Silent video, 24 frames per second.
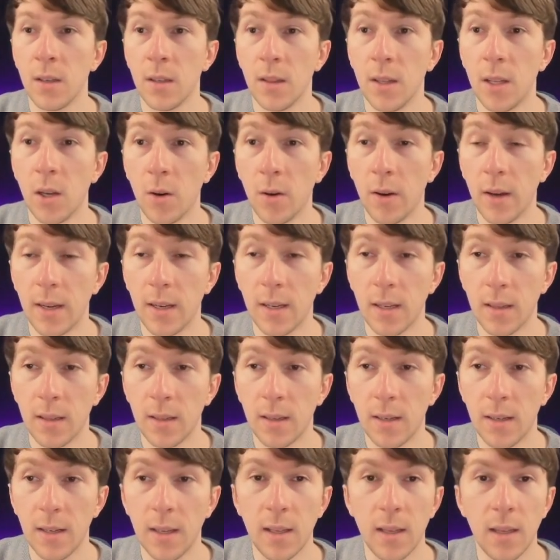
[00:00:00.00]
Now I can
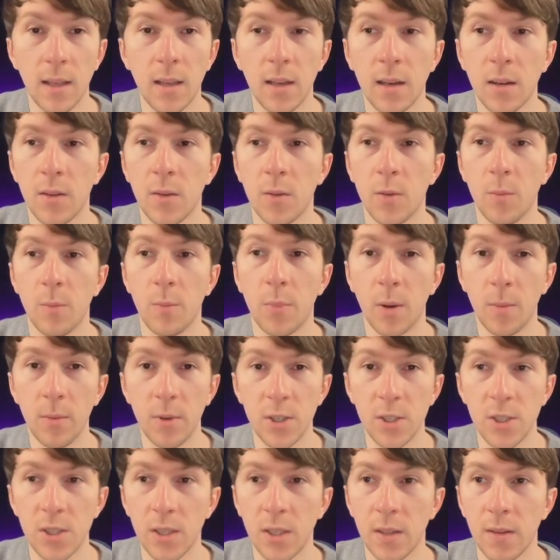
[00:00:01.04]
click here to
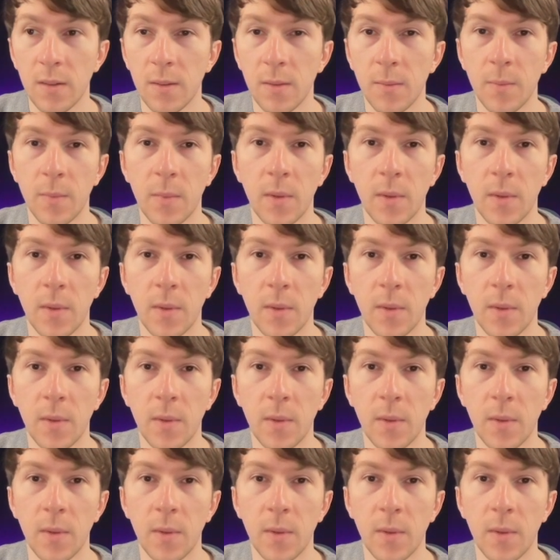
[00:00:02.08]
publish it,